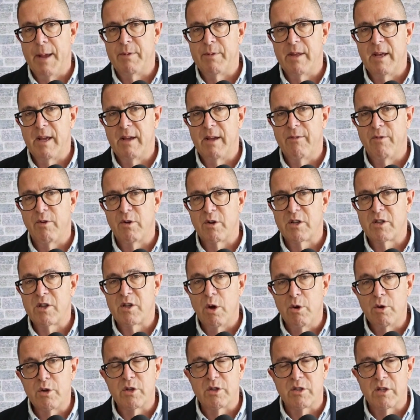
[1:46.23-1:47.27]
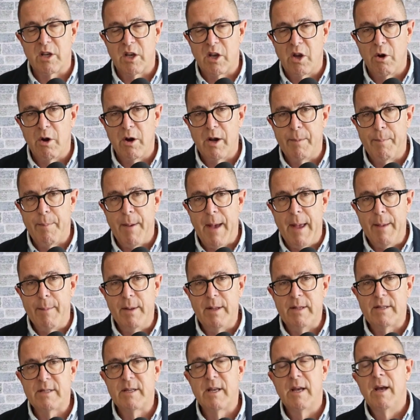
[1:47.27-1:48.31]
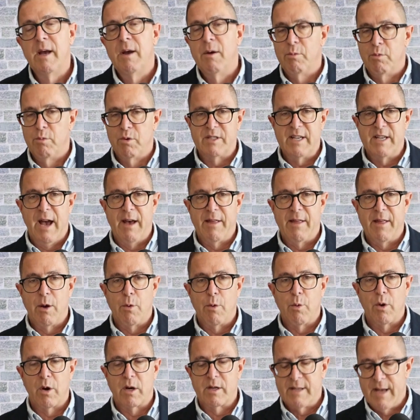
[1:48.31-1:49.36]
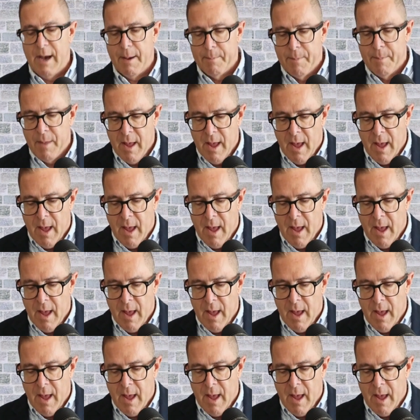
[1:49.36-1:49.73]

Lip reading: thing for Social Security payments. We'll see how that works out.